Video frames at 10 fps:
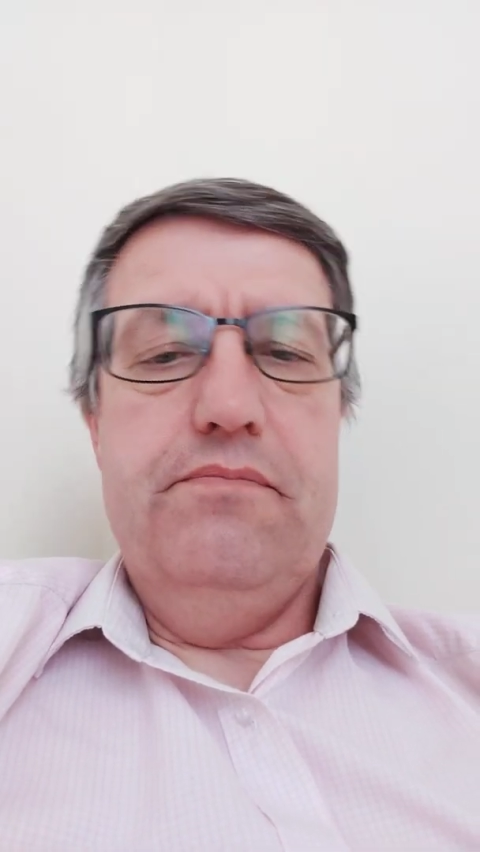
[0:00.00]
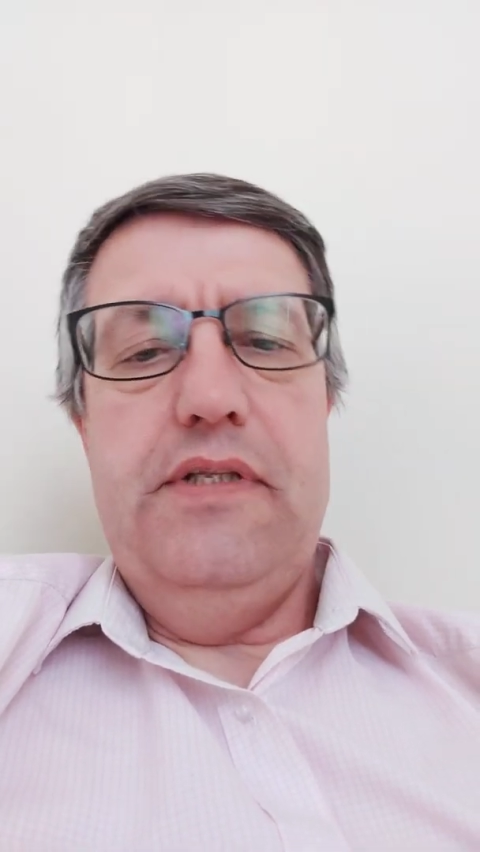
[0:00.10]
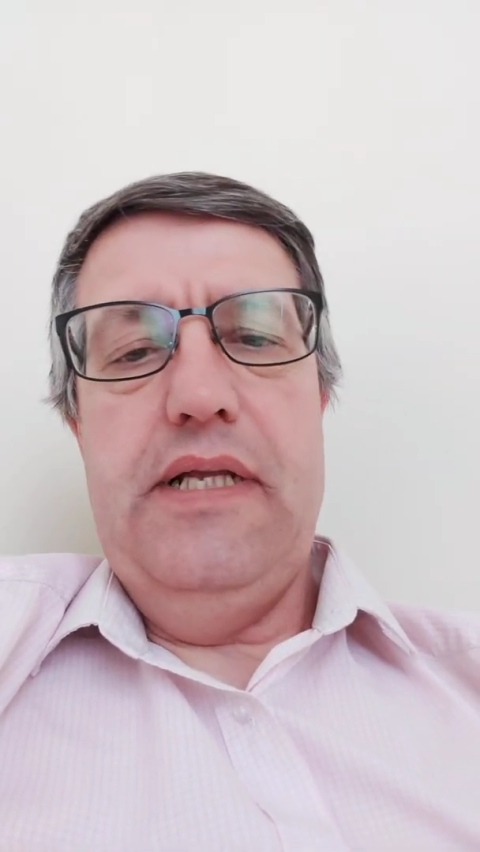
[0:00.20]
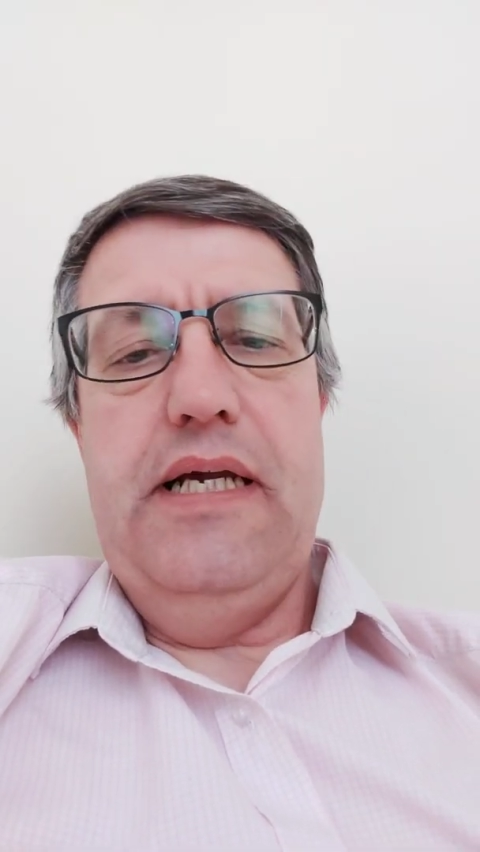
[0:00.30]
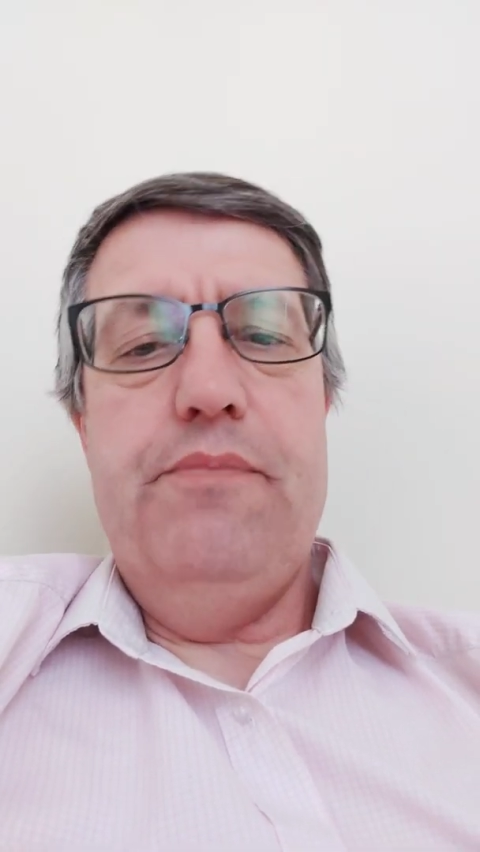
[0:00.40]

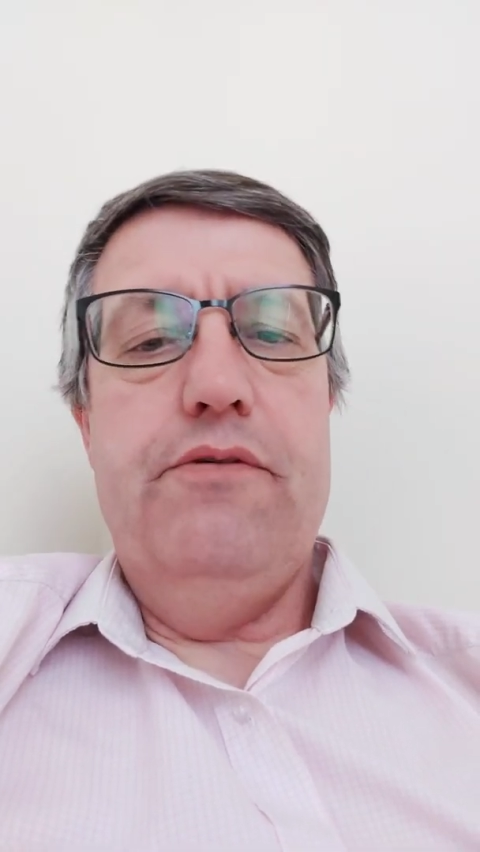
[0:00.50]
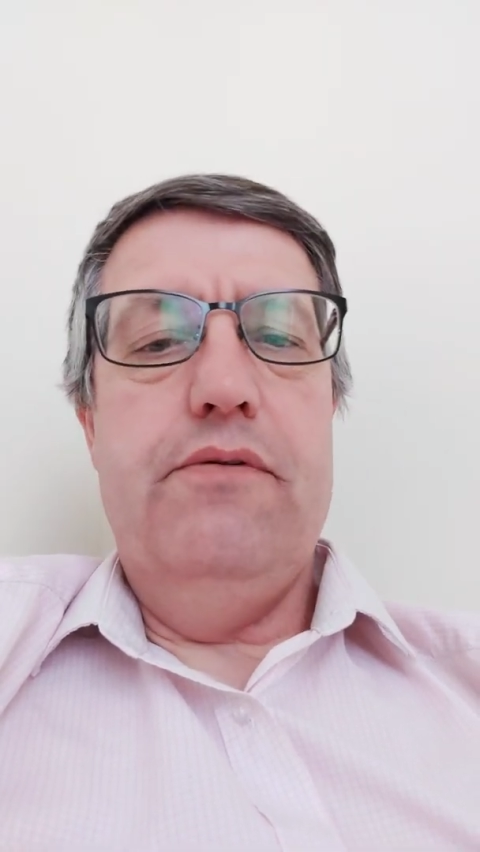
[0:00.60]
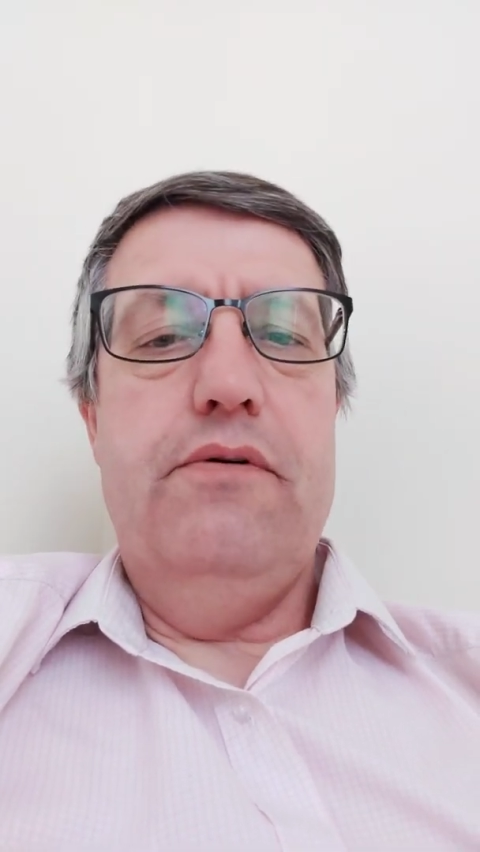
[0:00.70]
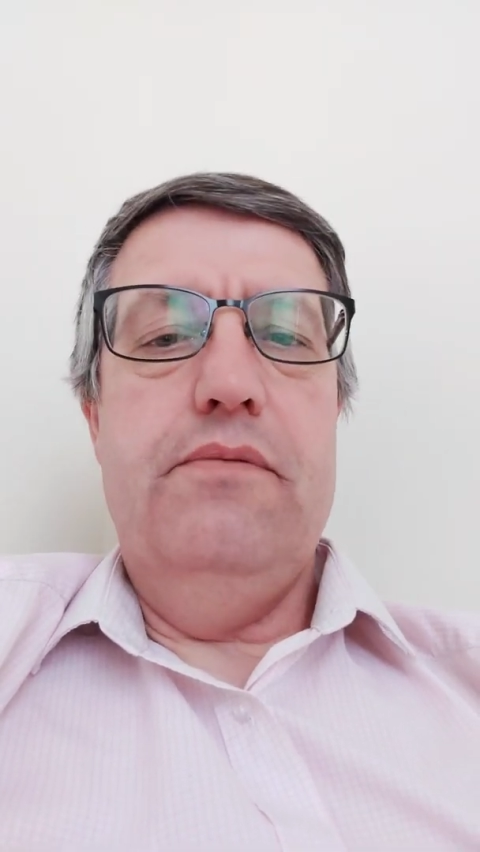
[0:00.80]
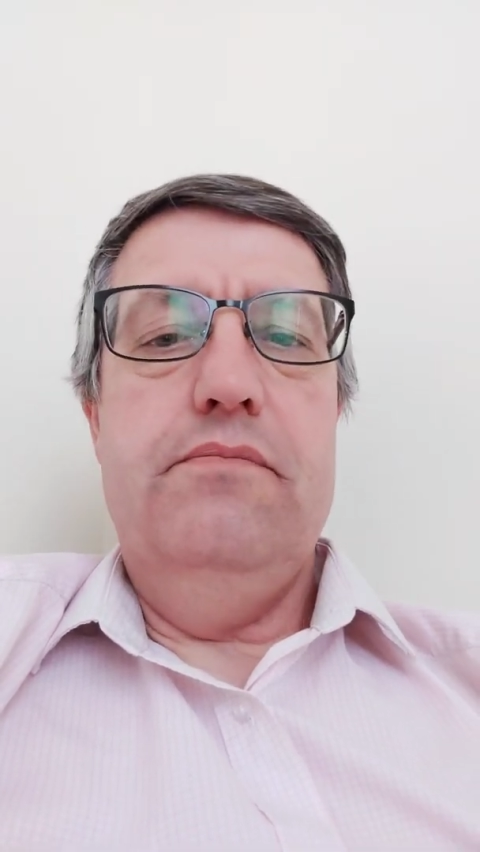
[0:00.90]
labour
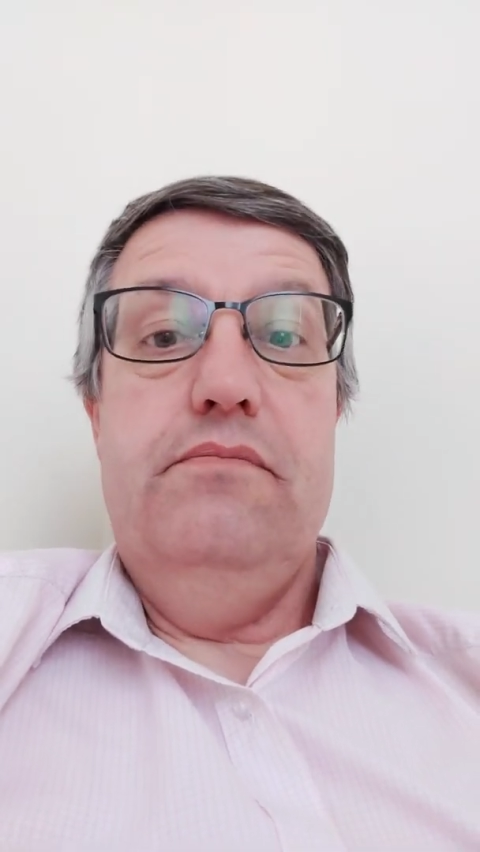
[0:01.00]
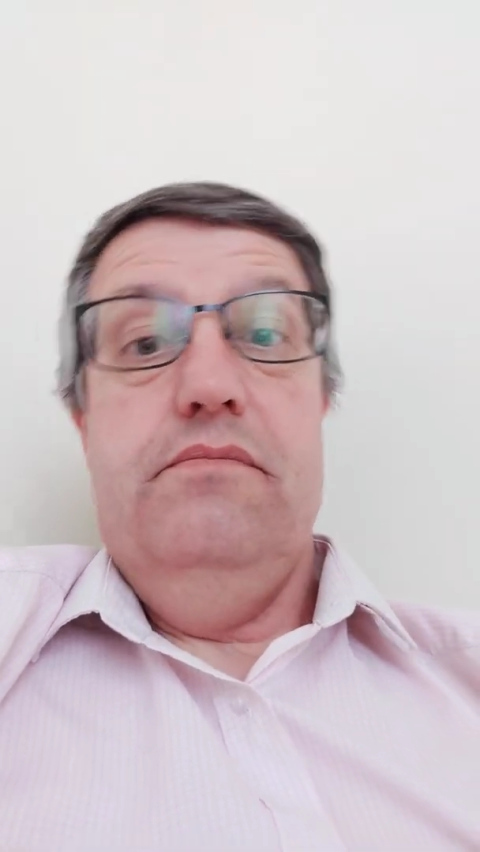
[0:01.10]
or,